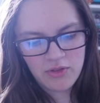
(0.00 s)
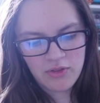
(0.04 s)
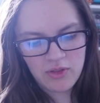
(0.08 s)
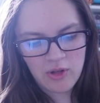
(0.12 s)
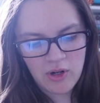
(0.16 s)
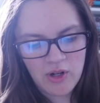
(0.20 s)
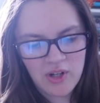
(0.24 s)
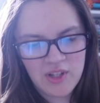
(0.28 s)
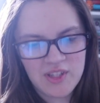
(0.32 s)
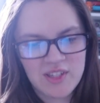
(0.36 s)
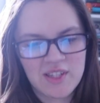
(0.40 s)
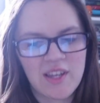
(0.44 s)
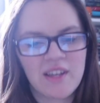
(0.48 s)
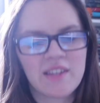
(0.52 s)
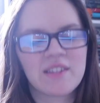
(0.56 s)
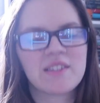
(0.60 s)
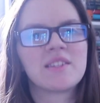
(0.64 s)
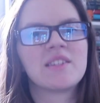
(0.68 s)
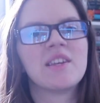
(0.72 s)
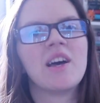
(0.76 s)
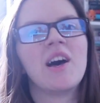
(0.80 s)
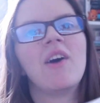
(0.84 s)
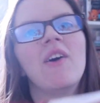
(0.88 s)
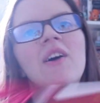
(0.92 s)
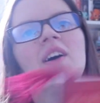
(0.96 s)
36,
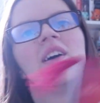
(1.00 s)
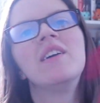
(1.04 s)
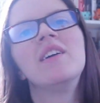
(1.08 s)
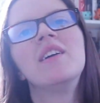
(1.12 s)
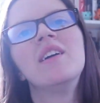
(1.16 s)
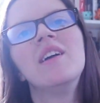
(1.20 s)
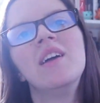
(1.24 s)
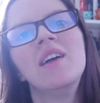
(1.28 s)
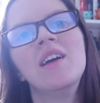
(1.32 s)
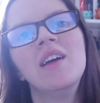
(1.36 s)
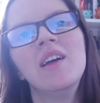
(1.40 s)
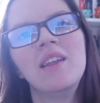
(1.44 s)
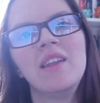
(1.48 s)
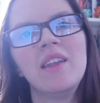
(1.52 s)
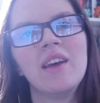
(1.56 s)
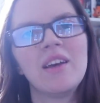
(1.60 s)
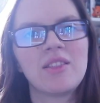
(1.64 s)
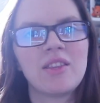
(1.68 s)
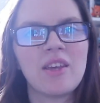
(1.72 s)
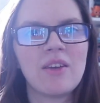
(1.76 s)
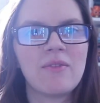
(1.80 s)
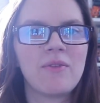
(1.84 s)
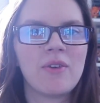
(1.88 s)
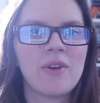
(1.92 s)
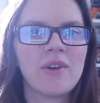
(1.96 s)
so
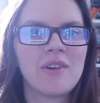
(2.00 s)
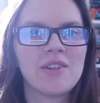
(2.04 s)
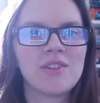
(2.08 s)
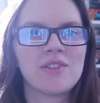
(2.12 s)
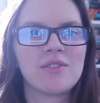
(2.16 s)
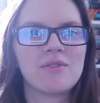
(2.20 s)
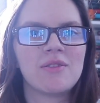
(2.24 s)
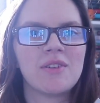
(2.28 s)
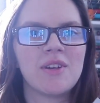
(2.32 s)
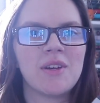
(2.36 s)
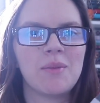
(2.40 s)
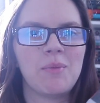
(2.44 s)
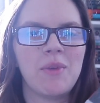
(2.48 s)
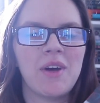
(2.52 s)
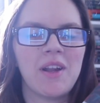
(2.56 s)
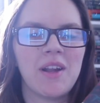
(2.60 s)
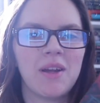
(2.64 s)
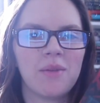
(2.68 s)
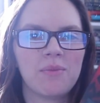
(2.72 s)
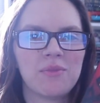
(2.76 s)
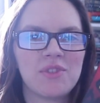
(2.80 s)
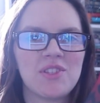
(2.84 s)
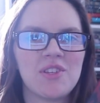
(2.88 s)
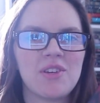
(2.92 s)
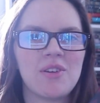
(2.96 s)
not that far into it, but
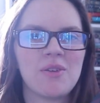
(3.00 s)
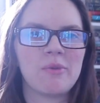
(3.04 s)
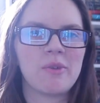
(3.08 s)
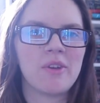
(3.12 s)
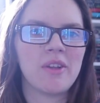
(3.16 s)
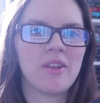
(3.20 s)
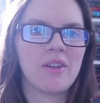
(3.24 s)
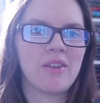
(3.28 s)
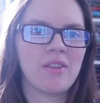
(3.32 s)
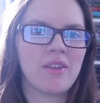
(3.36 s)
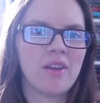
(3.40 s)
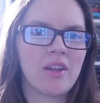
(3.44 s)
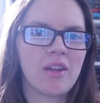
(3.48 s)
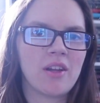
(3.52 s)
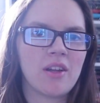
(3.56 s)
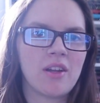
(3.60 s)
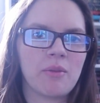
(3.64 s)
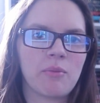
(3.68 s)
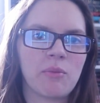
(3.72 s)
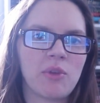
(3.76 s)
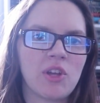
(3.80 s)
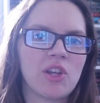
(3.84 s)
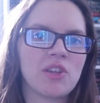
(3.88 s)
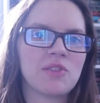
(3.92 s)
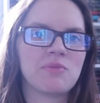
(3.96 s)
I'm still really liking
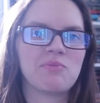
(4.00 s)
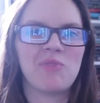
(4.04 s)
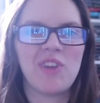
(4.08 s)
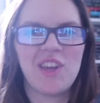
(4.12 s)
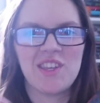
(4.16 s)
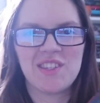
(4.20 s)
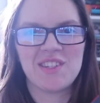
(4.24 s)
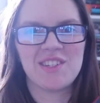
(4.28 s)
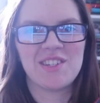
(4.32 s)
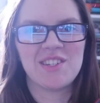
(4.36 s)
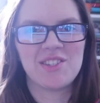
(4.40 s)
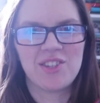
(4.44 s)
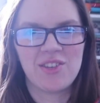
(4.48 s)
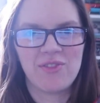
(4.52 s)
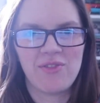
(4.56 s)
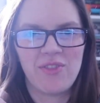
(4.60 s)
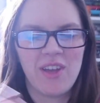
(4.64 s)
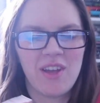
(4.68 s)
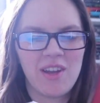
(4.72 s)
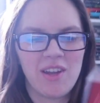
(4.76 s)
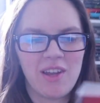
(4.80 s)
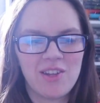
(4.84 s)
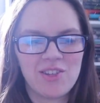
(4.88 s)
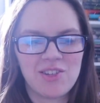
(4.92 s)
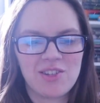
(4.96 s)
it because as a Disney
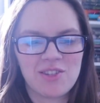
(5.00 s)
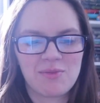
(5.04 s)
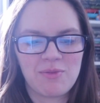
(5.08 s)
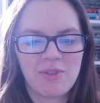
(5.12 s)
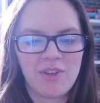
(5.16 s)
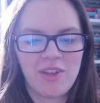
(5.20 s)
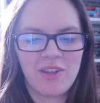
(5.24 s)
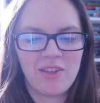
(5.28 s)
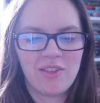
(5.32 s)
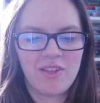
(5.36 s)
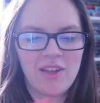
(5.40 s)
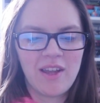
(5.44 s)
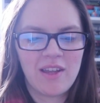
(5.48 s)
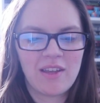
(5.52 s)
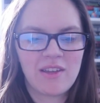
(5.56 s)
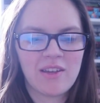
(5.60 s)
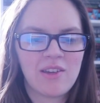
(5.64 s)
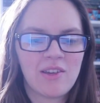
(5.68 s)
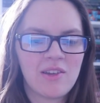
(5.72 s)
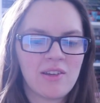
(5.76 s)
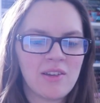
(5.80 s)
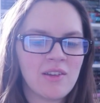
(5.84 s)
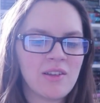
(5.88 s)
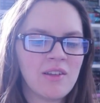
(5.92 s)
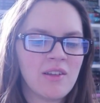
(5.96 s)
fan, I just really like
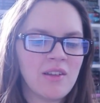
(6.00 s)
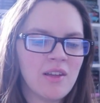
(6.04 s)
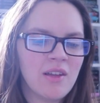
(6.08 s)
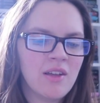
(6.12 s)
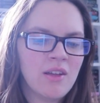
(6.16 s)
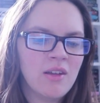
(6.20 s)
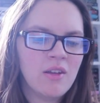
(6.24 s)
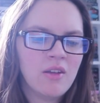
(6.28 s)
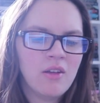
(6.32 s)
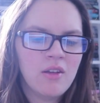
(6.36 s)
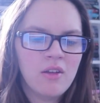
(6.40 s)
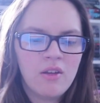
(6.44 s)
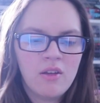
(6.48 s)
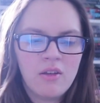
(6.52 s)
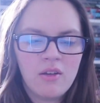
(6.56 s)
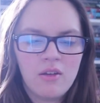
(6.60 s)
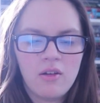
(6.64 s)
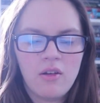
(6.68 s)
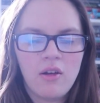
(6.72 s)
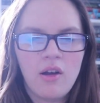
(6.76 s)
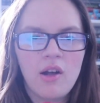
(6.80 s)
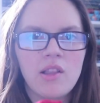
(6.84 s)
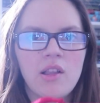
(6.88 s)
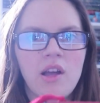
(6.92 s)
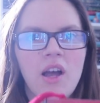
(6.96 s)

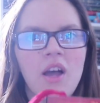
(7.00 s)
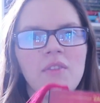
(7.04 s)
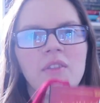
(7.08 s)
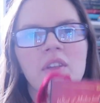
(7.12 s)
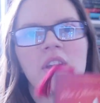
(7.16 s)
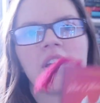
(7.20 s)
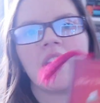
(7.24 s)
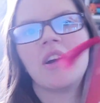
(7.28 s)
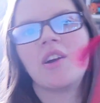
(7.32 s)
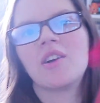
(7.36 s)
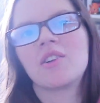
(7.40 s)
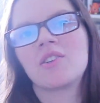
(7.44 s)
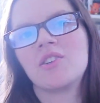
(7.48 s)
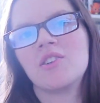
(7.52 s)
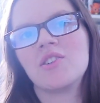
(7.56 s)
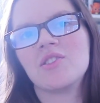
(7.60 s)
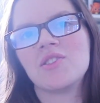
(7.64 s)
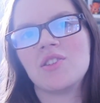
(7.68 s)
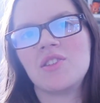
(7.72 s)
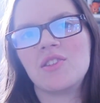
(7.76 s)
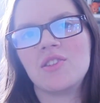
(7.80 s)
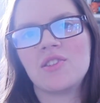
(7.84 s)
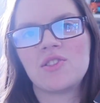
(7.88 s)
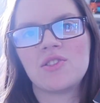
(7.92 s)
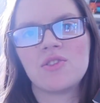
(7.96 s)
a lot of the characters
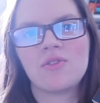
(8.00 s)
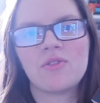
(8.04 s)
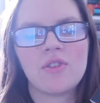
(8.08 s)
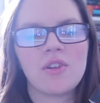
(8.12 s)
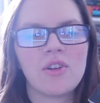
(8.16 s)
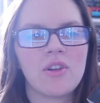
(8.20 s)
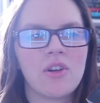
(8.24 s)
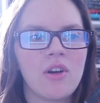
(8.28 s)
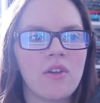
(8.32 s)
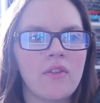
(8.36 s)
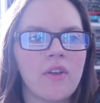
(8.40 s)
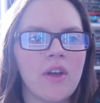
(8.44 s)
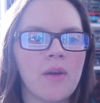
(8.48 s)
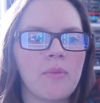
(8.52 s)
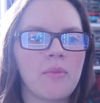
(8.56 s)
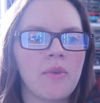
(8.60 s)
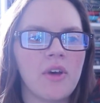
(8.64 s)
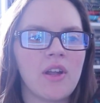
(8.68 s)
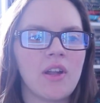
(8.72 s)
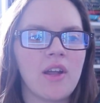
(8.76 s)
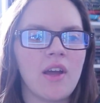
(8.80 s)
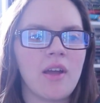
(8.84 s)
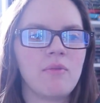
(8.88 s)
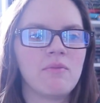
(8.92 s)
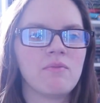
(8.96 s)
and the story and all that,
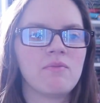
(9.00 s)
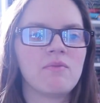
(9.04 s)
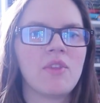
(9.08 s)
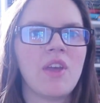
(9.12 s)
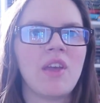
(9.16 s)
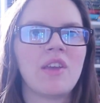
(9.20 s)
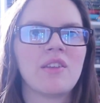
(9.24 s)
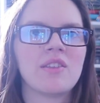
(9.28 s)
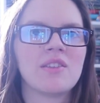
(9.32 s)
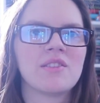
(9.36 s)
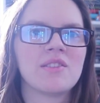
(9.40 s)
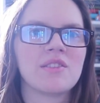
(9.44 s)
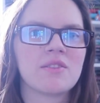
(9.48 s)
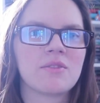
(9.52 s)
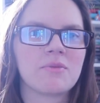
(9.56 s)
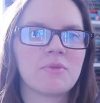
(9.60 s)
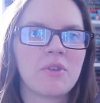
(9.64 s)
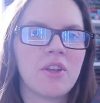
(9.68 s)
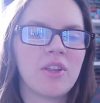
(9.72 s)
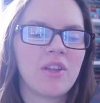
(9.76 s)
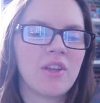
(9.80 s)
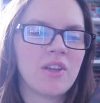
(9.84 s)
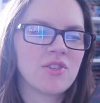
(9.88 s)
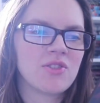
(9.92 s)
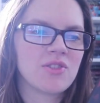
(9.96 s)
but I think this is
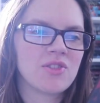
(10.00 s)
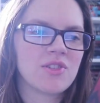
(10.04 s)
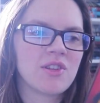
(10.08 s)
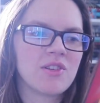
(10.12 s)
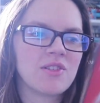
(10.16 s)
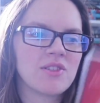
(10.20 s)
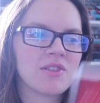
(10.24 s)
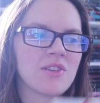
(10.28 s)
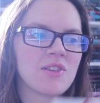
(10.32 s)
really interesting